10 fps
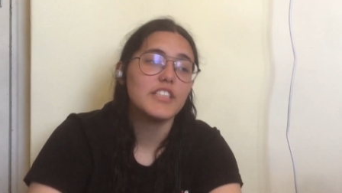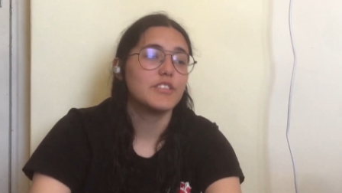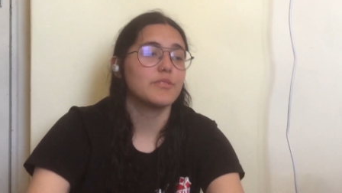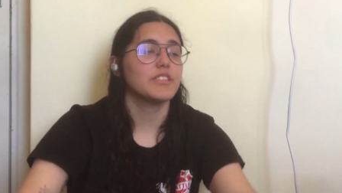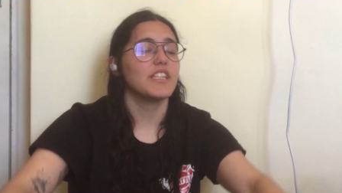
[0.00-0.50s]
I
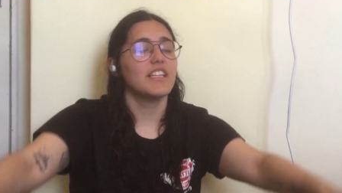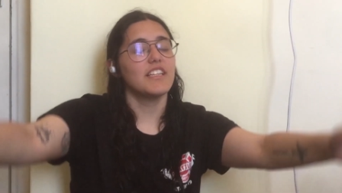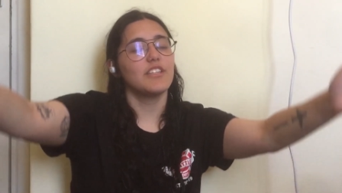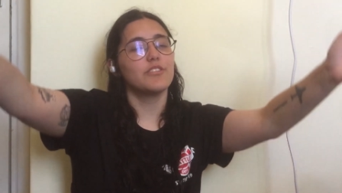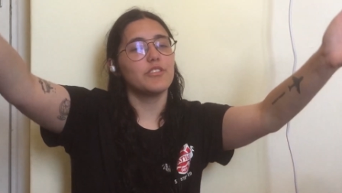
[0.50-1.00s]
just want to say
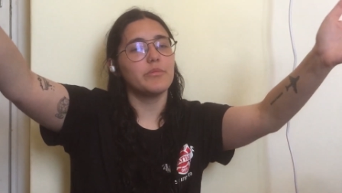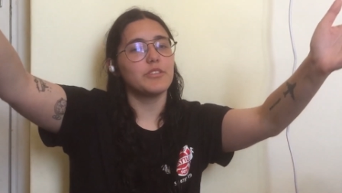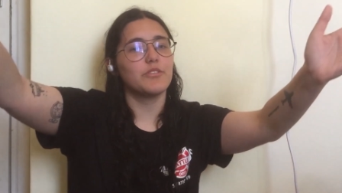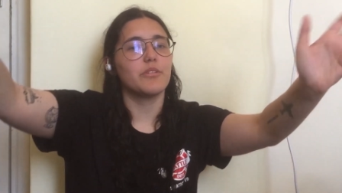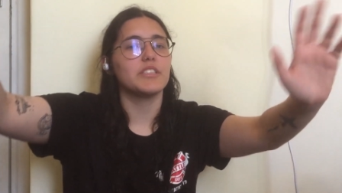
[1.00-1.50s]
thank you so much
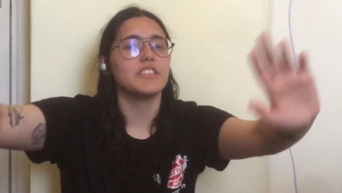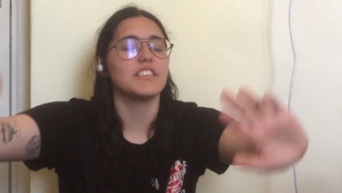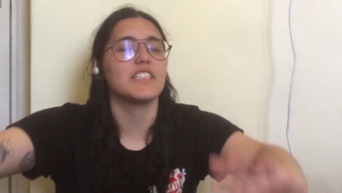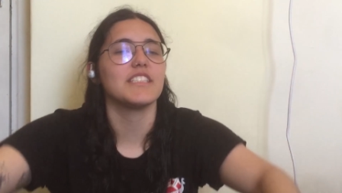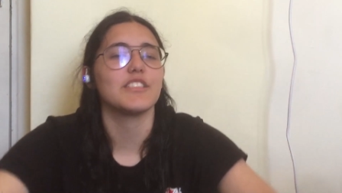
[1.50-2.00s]
for watching this guys,